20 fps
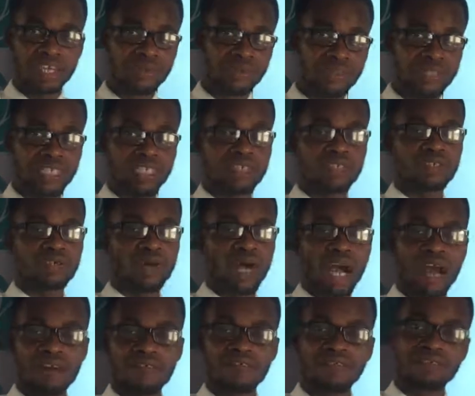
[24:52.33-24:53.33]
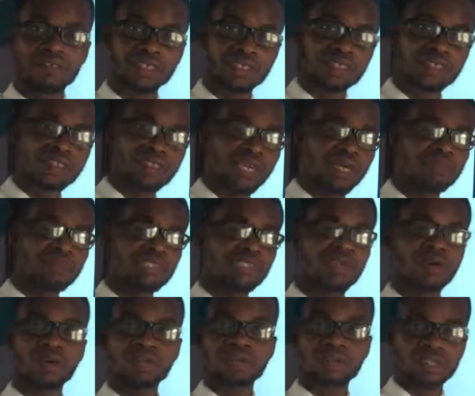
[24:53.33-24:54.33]
think you have something
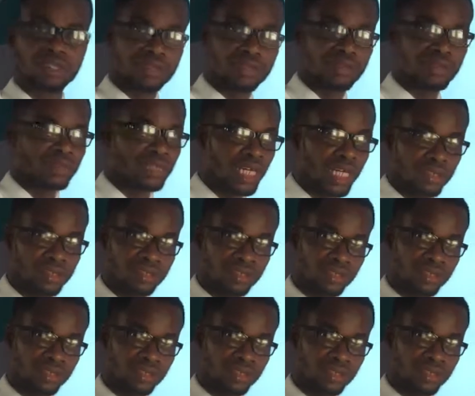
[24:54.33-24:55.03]
contrary to that,